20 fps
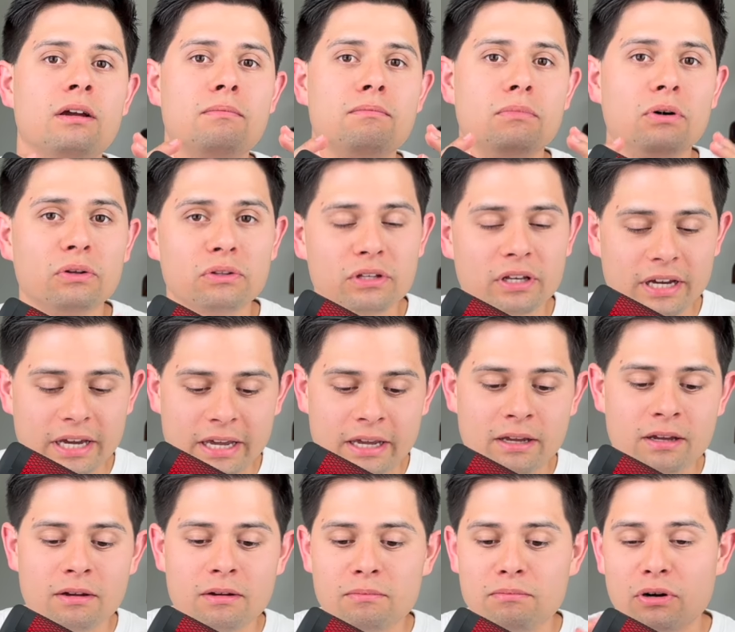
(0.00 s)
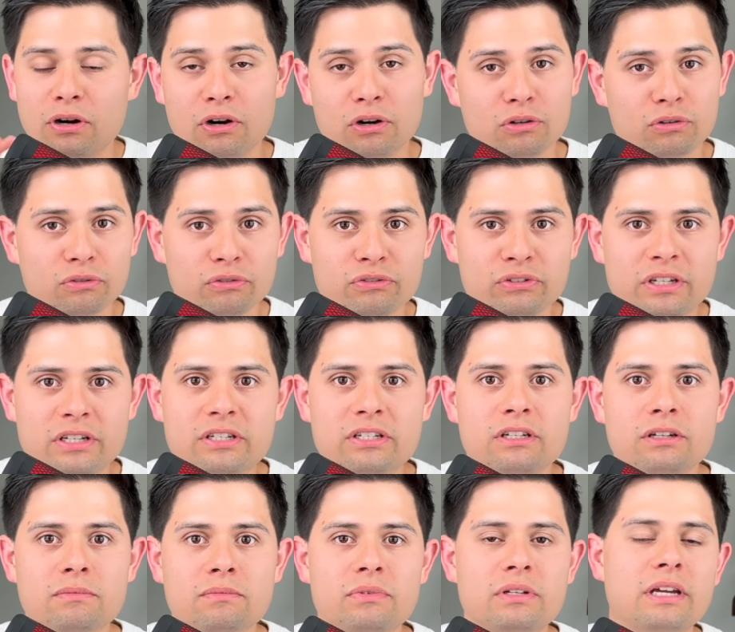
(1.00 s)
multi-particle
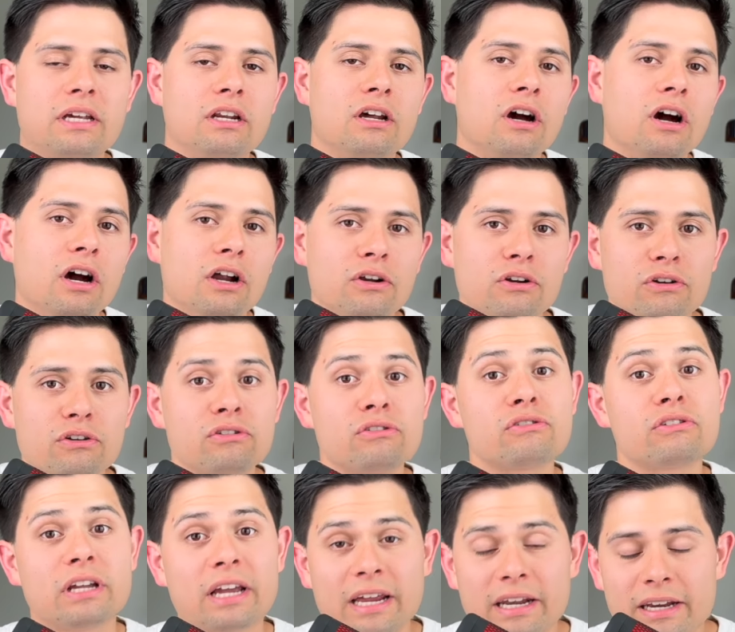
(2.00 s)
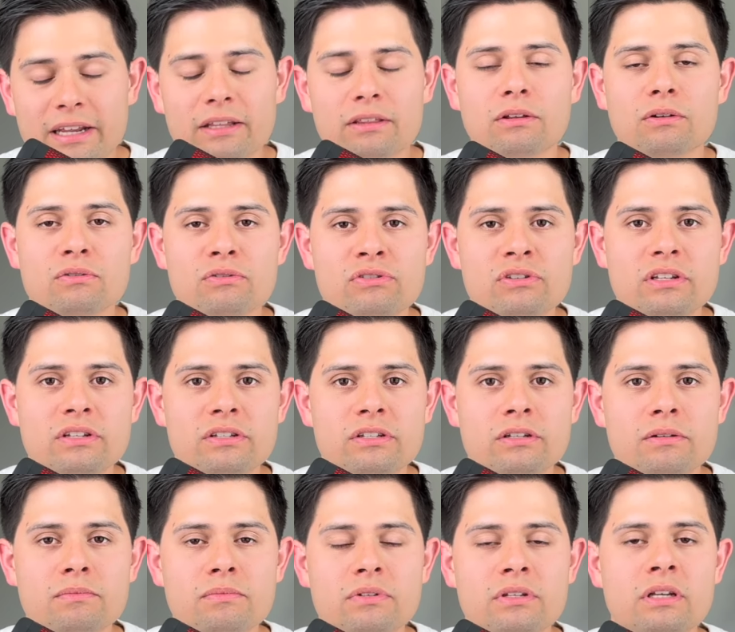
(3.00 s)
systems and understanding those
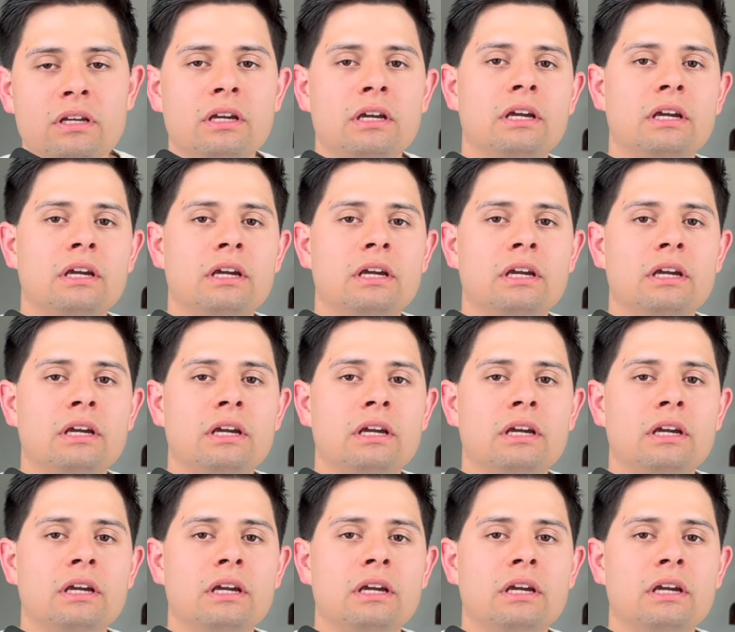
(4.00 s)
systems